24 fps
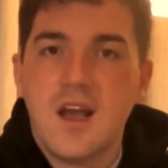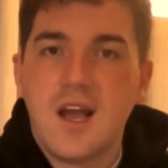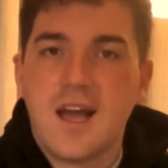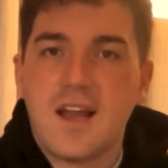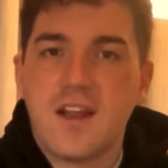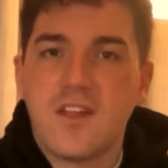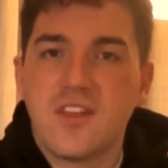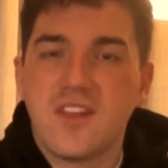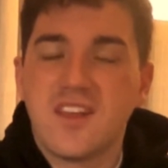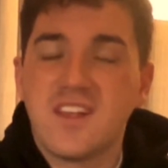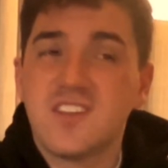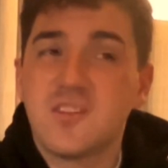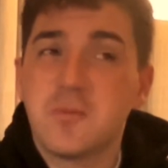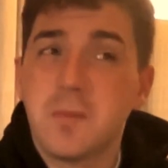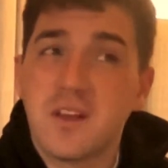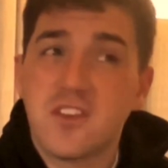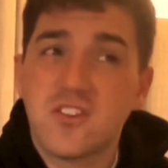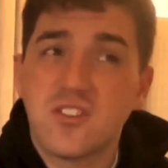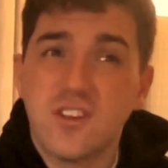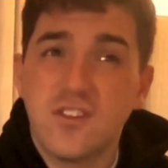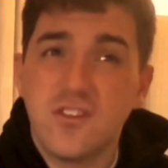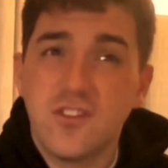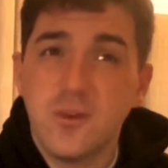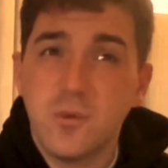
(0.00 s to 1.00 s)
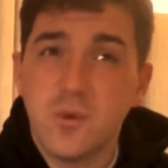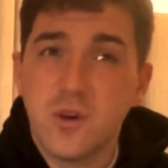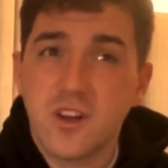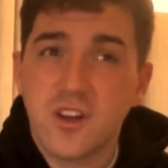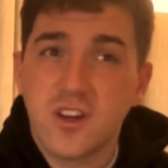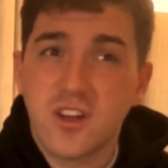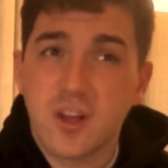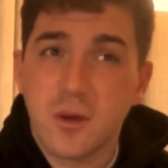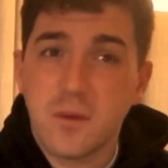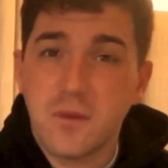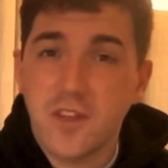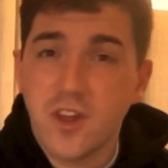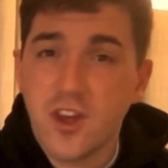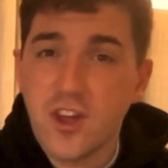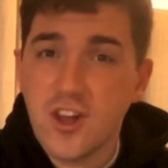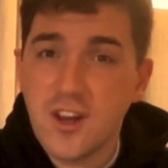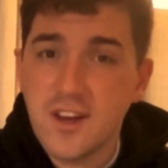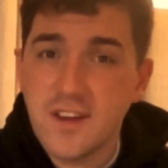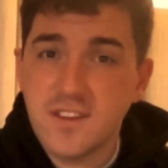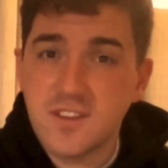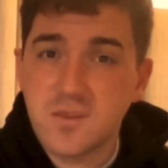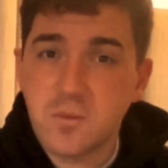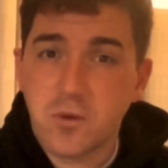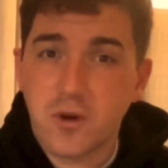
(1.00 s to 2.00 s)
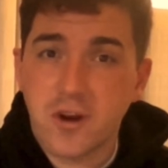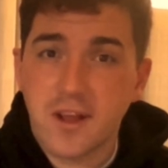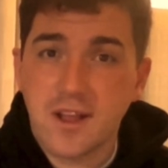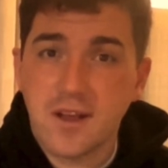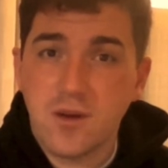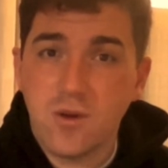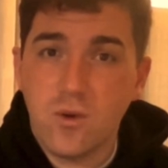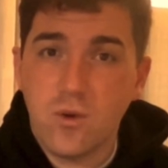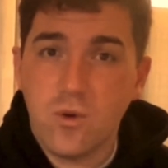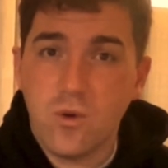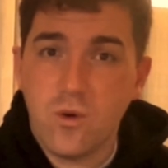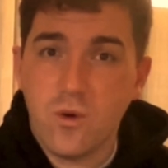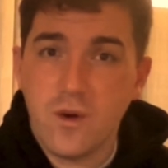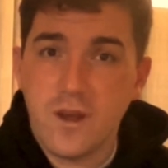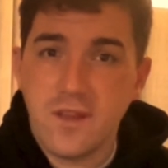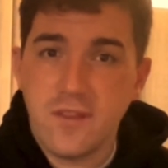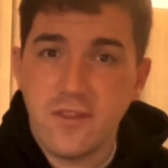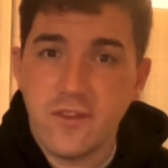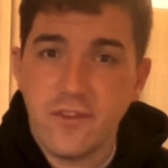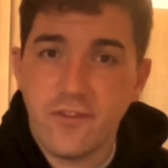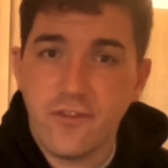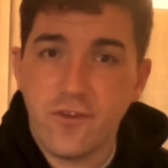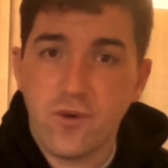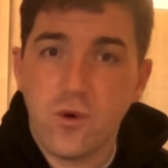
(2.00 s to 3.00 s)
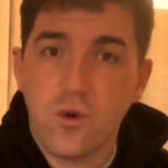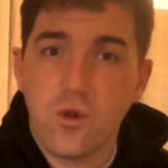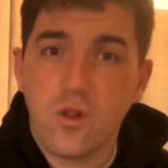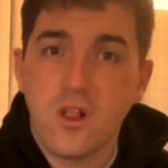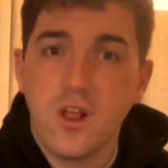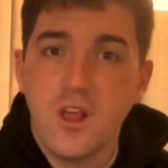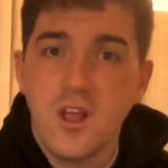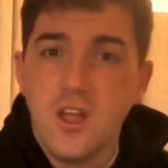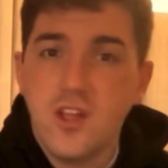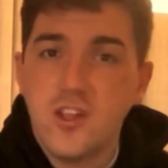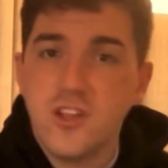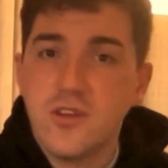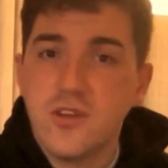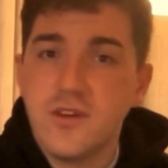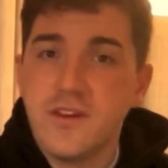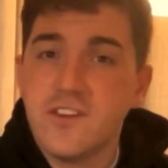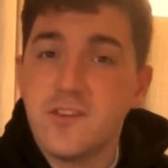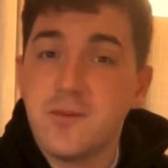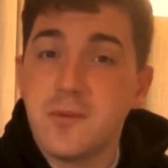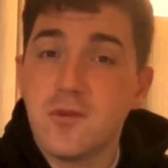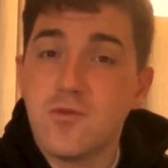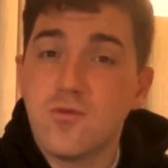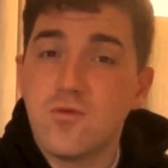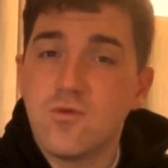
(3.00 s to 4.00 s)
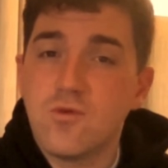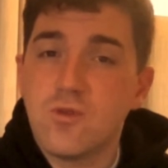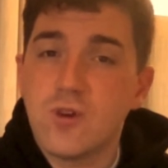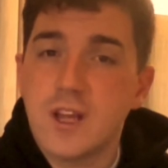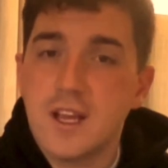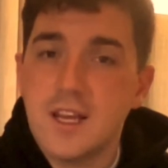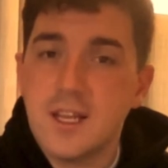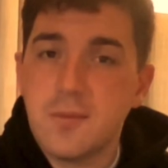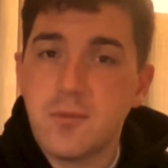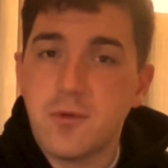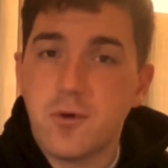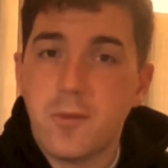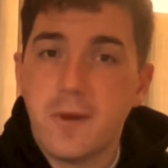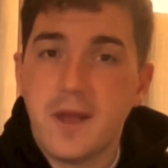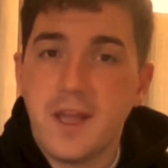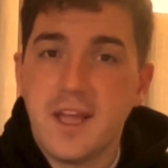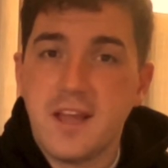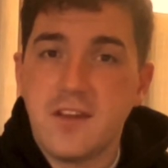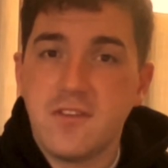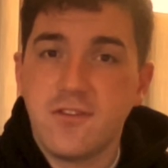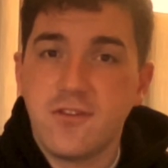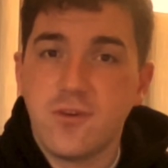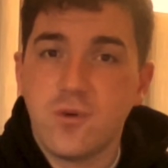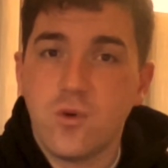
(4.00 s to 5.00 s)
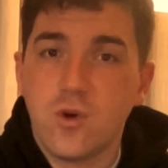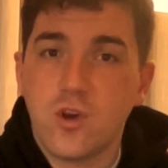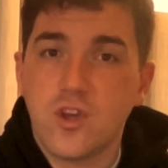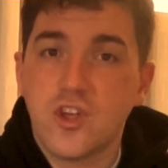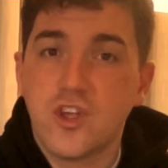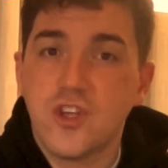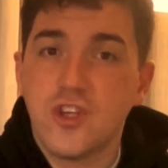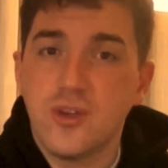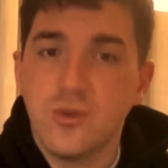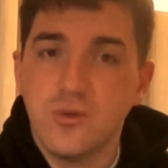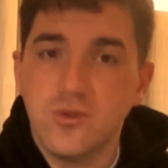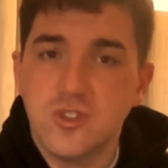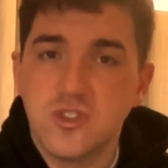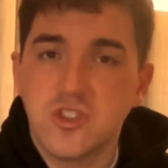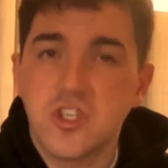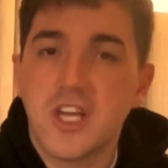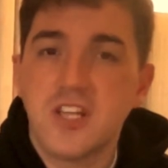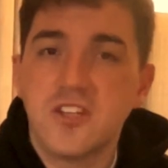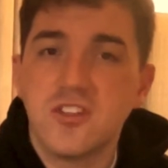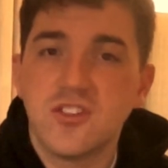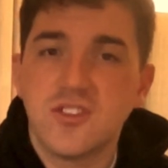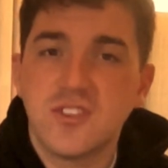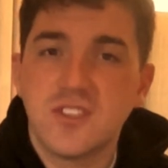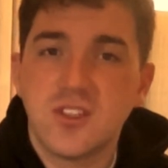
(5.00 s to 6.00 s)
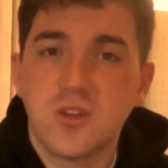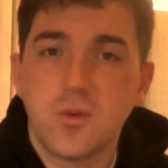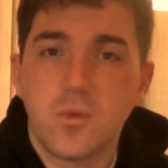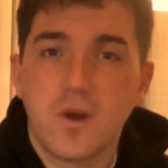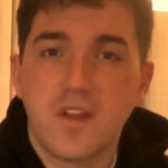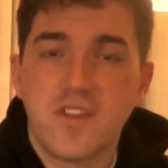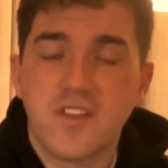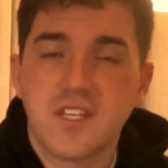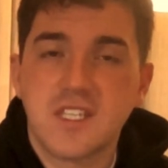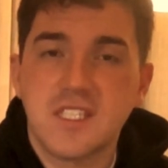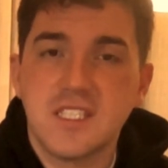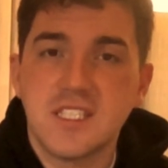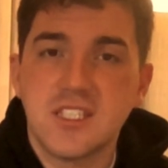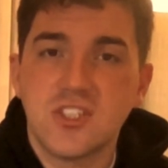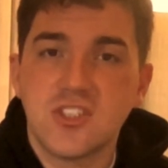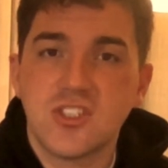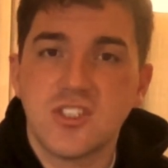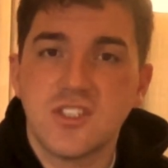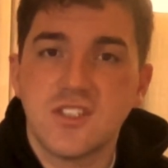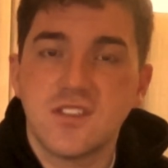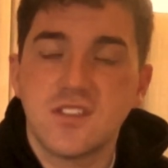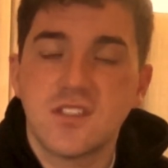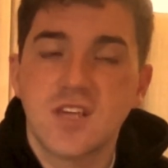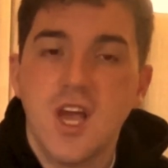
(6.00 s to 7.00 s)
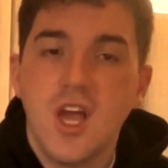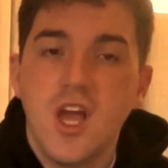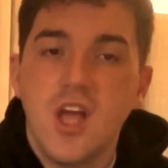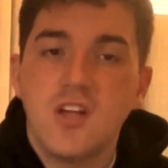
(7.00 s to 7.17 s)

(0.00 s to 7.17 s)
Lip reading: And I think especially if you were going to go in the early spring or in the fall, you need to be really prepared for huge changes in the weather conditions.